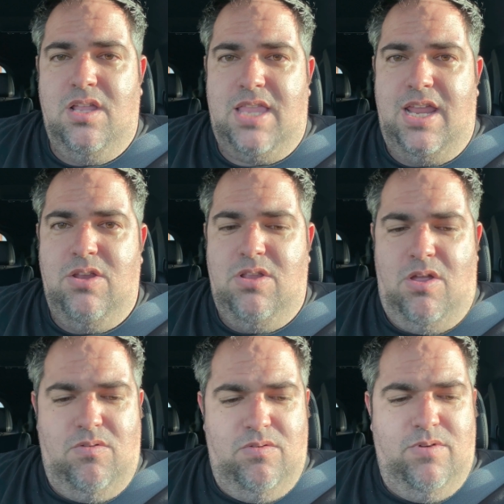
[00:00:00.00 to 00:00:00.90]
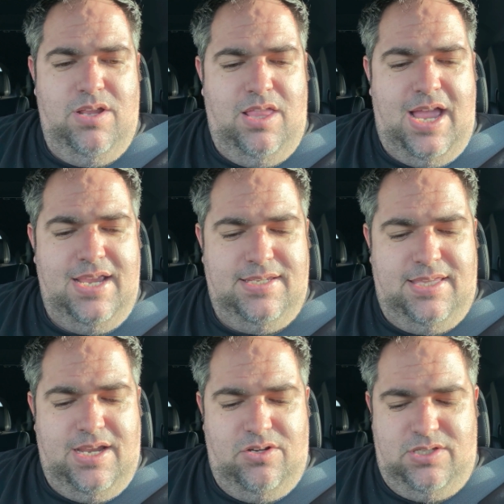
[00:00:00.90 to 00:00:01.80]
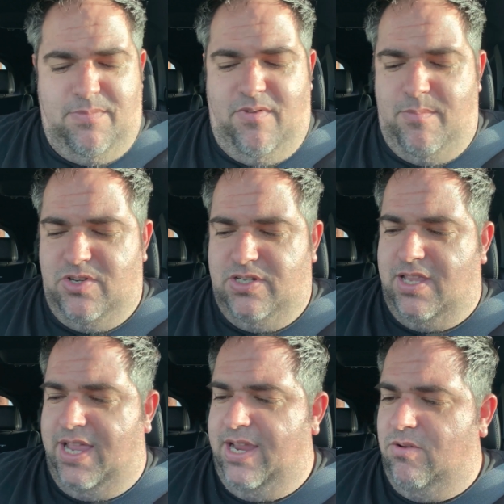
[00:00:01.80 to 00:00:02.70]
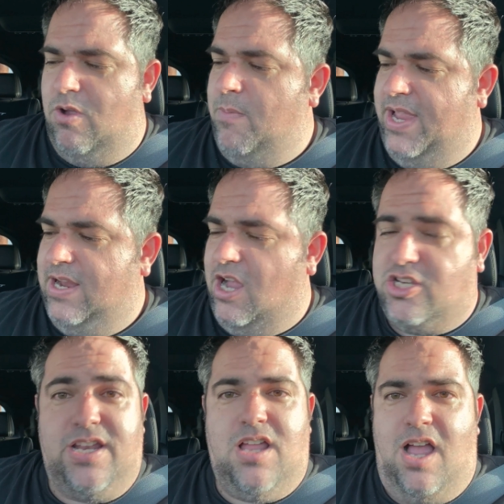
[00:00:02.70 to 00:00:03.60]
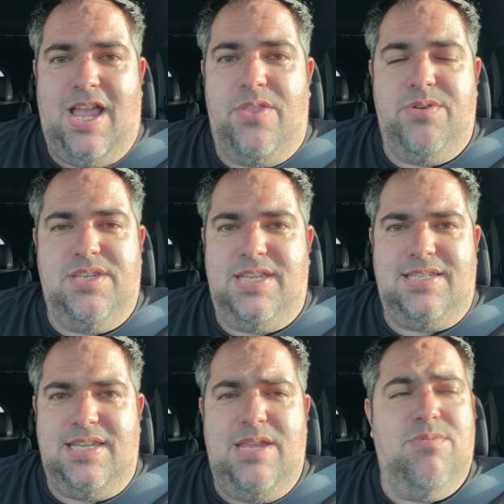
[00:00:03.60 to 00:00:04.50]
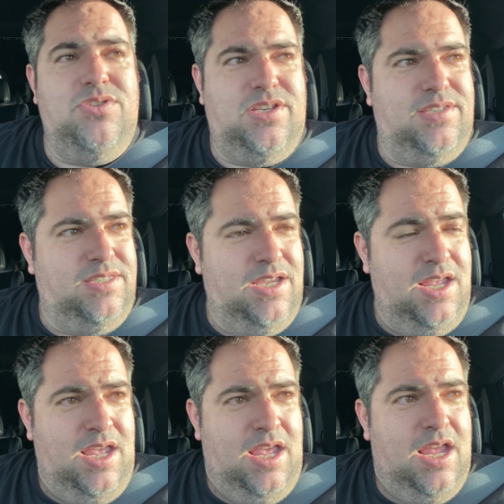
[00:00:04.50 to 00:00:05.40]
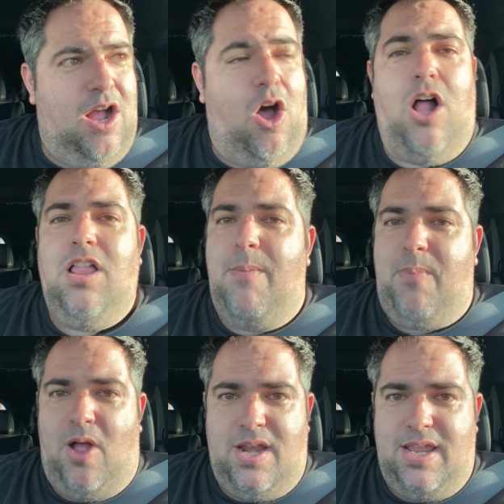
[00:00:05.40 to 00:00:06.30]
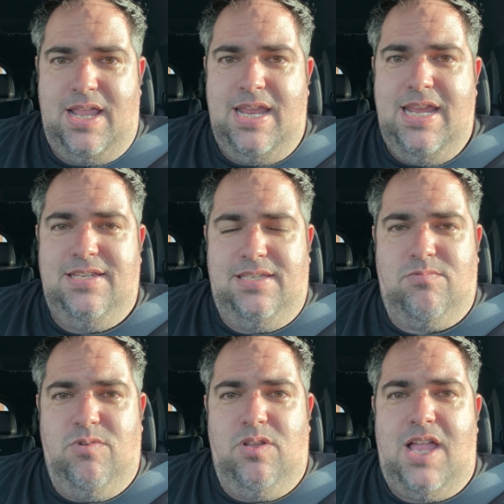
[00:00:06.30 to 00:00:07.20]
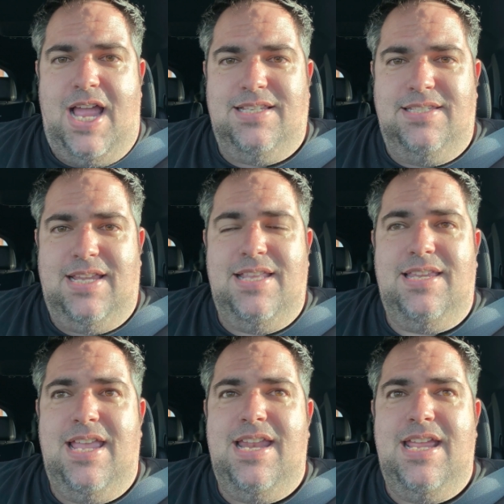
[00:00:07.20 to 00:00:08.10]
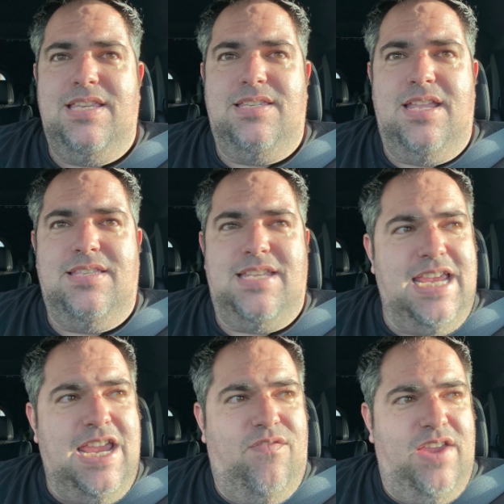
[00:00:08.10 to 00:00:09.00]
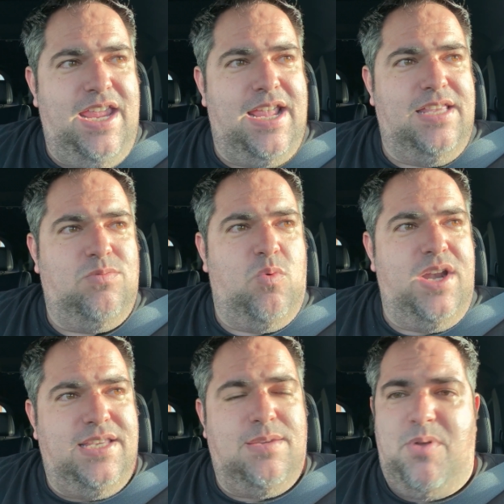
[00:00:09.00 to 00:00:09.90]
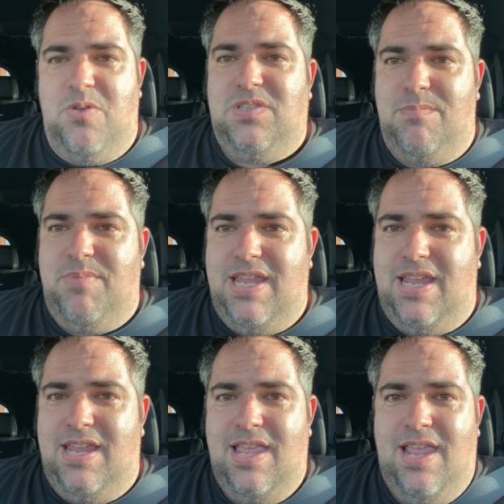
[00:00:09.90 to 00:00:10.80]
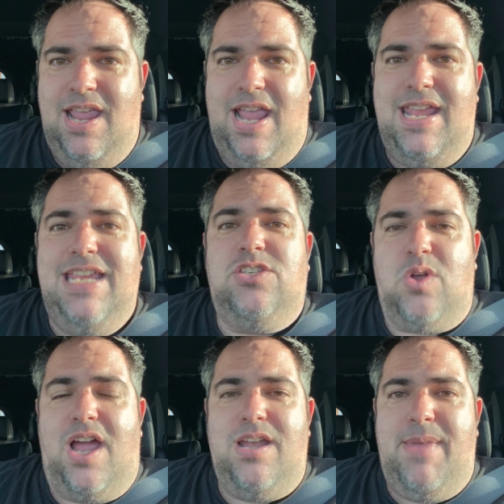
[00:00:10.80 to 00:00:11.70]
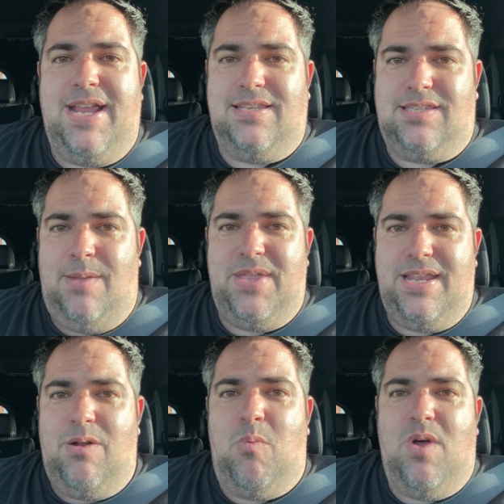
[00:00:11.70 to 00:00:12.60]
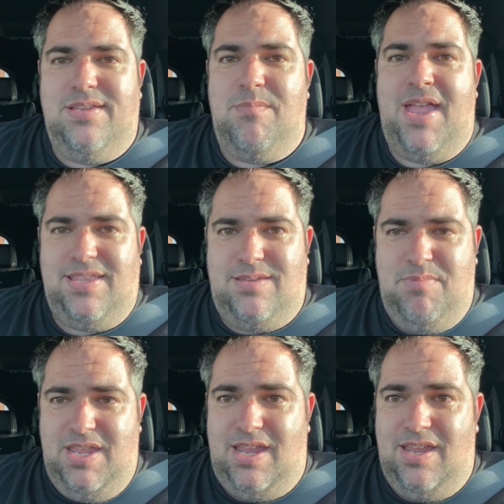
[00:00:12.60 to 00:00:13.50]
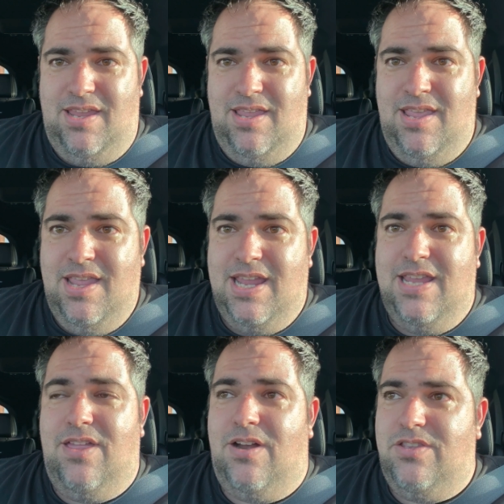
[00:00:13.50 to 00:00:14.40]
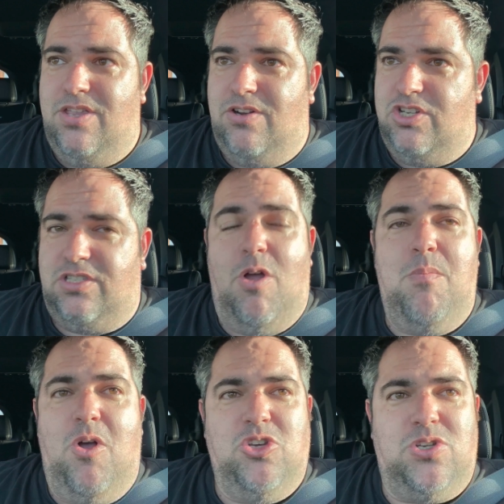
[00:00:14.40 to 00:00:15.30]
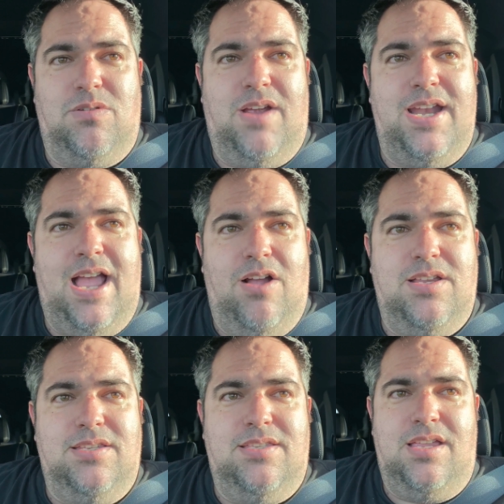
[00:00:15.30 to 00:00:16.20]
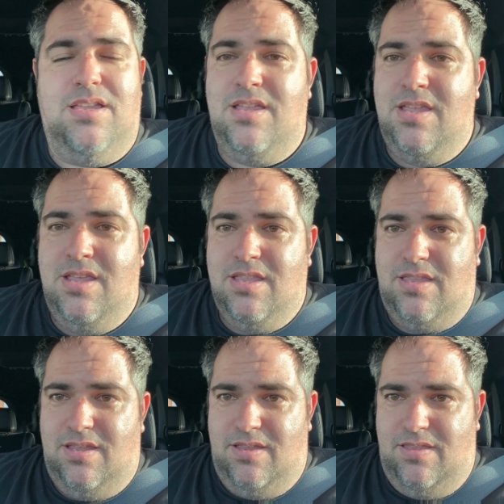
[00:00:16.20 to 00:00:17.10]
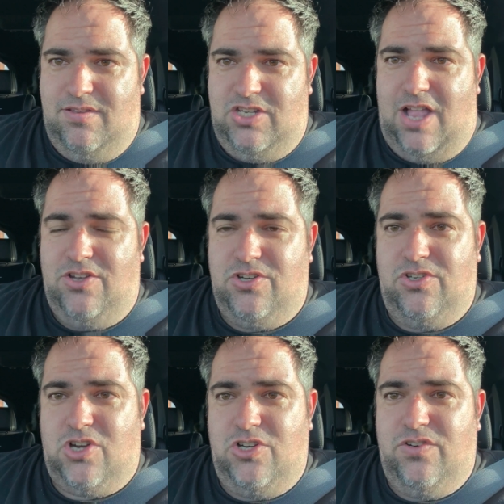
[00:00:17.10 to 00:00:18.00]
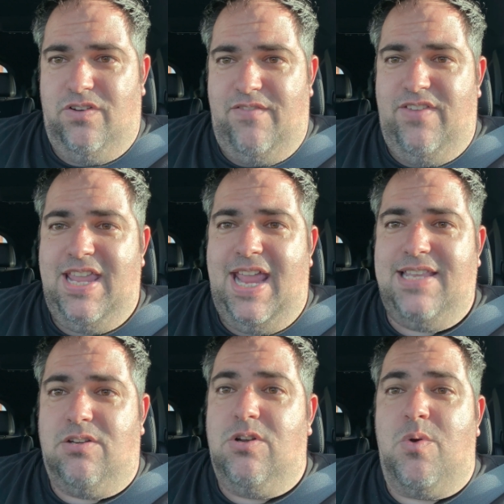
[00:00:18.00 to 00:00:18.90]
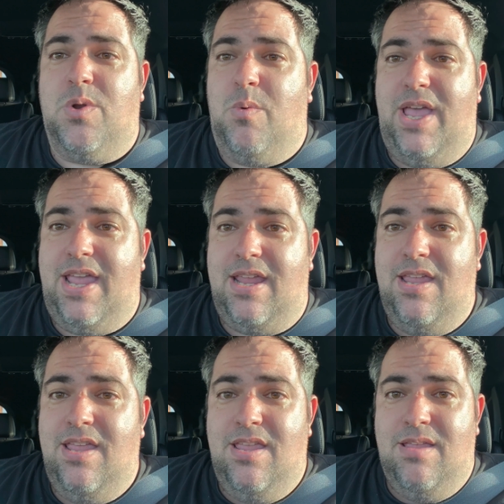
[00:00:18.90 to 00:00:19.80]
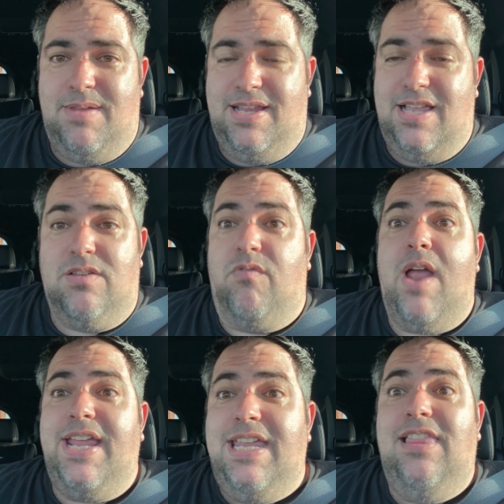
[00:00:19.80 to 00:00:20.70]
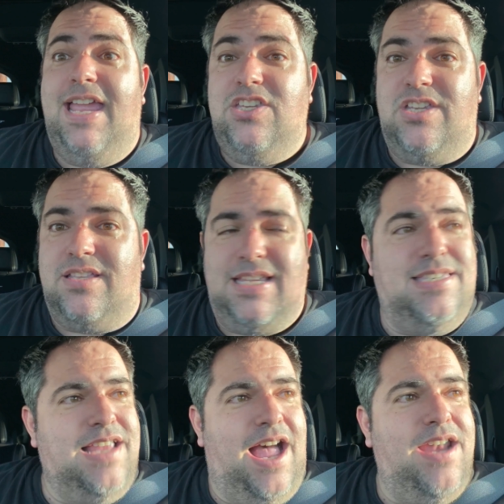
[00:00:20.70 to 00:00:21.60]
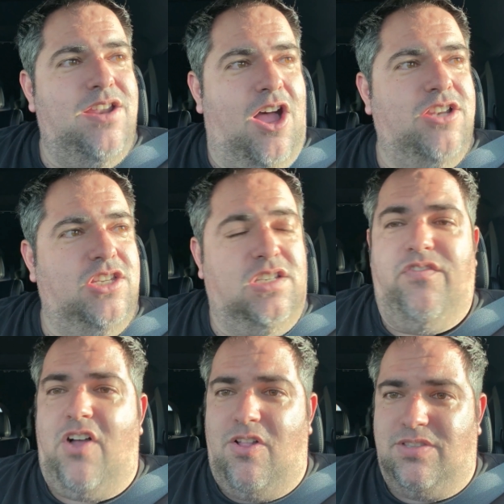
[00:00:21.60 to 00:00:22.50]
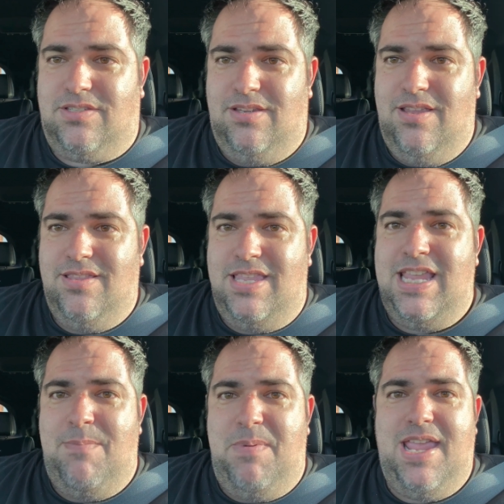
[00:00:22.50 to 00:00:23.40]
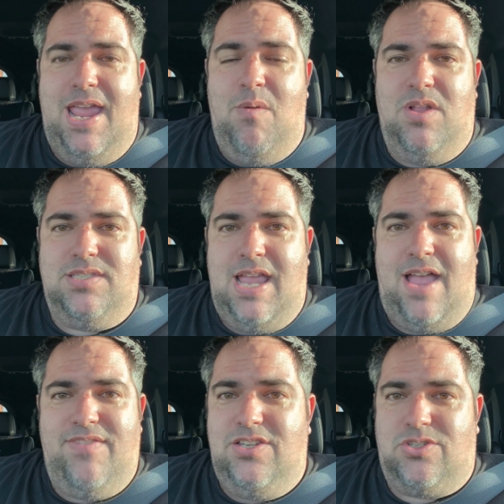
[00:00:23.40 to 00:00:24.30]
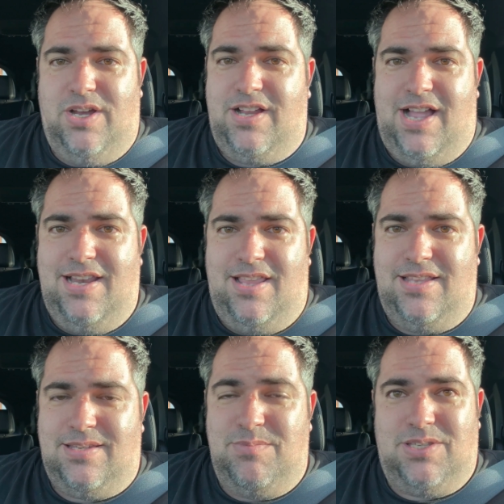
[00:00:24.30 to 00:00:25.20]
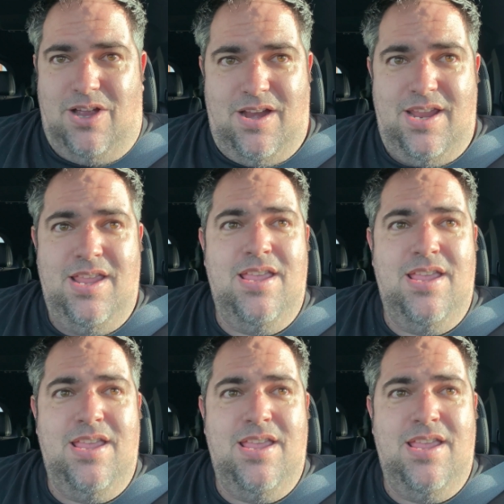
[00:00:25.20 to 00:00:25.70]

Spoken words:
that you don't realize that some of them are just like, oh my gosh, like Knockout 360, he was just all up on it, and he just realizes it's an EV, it's what it's supposed to be, and he's trying to make it something that it wasn't meant to be. They're just so emotional right now because the Challenger and Charger V8s are going away because of regulations. It's not Dodge's fault. The EPA wants to have these strict guidelines. I'm sorry.